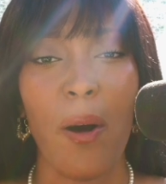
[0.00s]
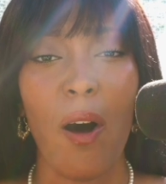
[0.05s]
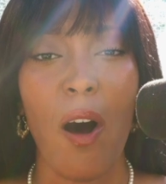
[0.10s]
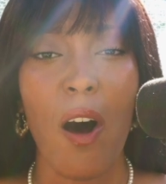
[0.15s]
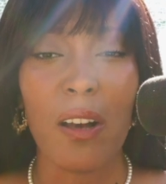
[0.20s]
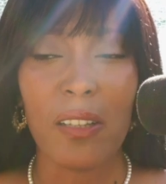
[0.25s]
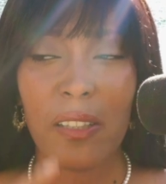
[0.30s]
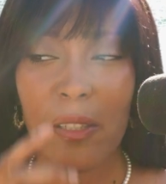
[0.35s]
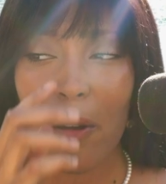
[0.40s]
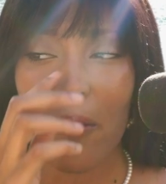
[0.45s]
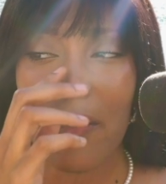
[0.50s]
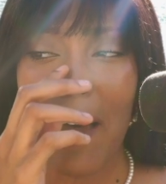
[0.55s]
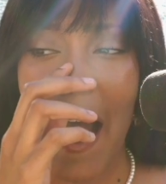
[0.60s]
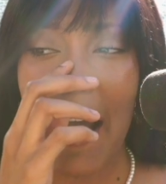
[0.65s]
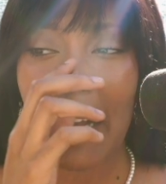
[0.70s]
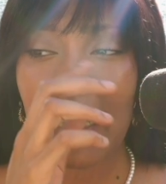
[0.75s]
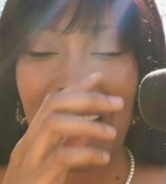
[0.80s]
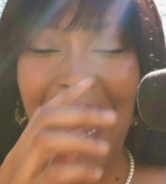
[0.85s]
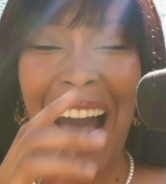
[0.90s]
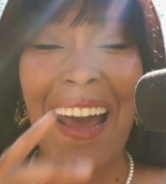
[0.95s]
But also
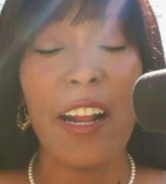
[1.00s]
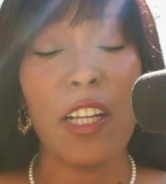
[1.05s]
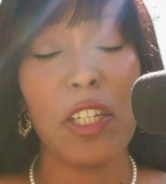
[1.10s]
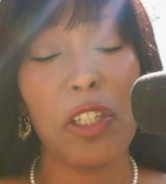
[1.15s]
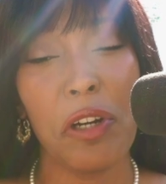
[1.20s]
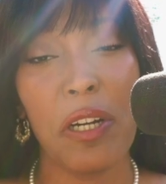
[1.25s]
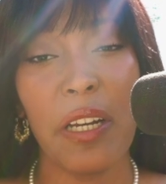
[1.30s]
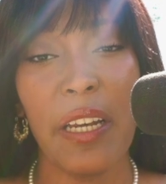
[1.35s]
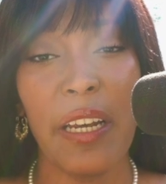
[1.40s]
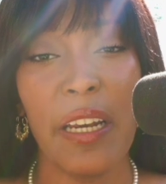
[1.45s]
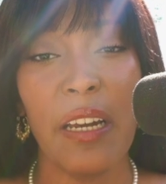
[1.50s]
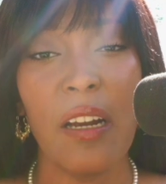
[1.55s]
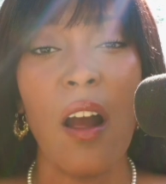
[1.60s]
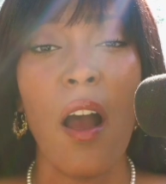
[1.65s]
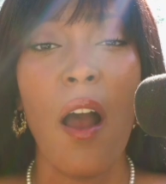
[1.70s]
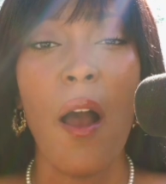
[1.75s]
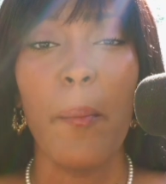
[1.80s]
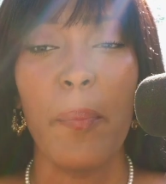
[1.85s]
that's kind of tricky,